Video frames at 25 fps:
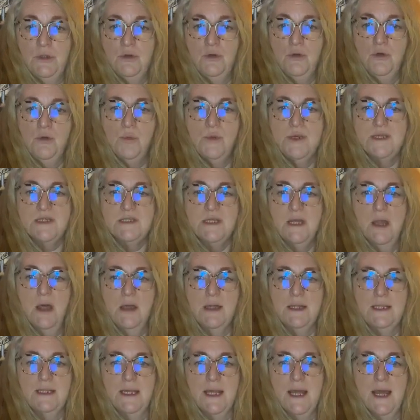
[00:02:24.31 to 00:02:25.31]
Always
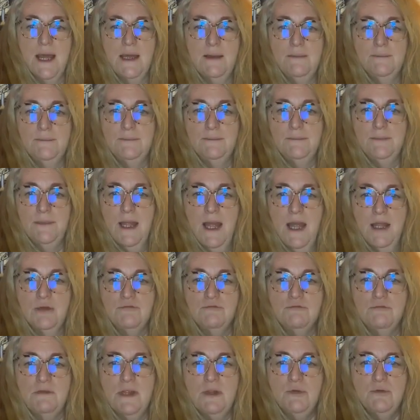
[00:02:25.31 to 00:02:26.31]
liked that.
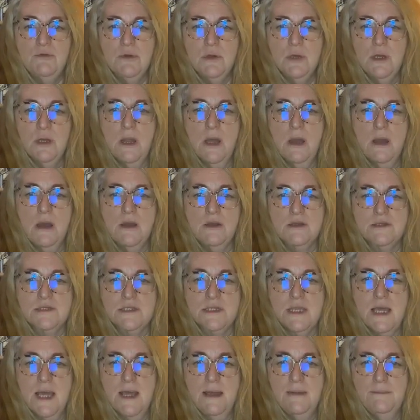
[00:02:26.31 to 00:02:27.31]
Had real
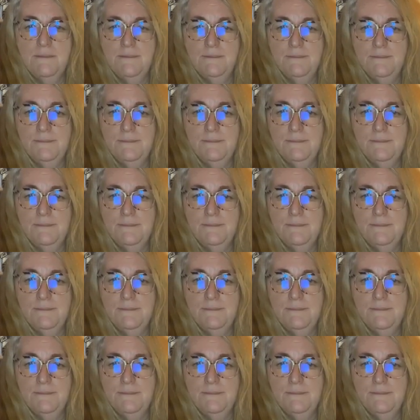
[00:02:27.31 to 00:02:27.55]
class, that.